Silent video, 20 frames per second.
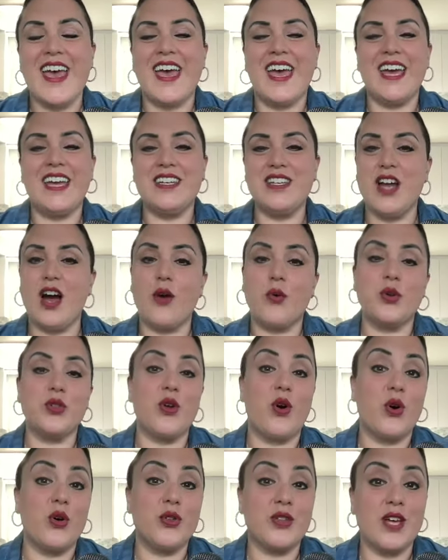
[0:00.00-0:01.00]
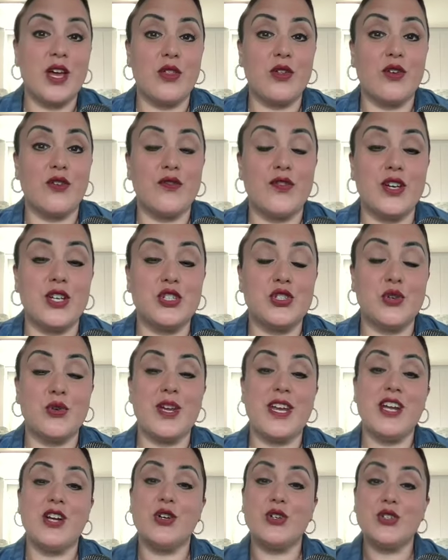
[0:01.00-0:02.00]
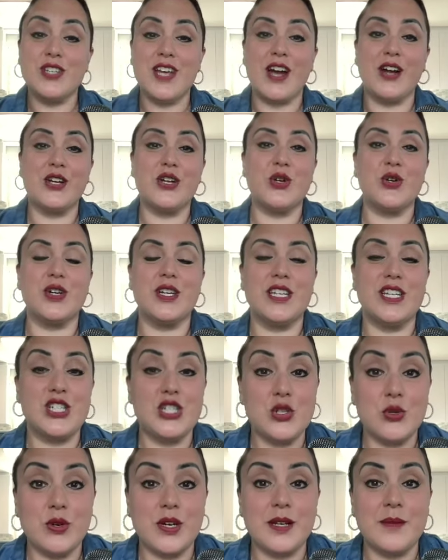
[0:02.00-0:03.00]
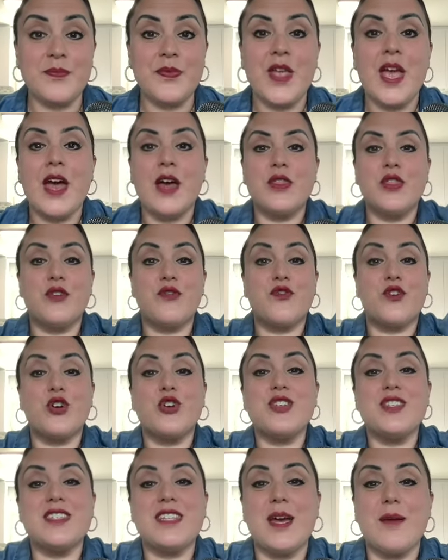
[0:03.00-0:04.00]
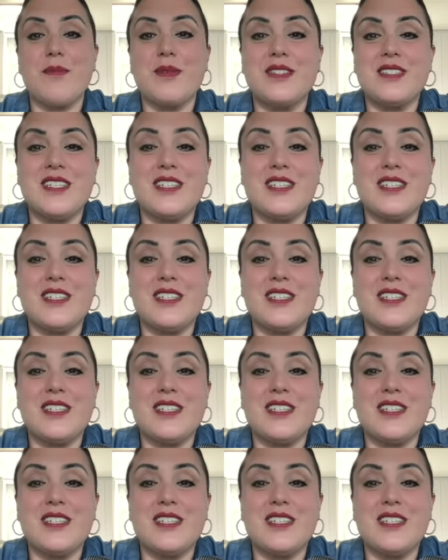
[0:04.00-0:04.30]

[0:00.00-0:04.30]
and not with all the other fish. So here's how you're going to do it. The first step is to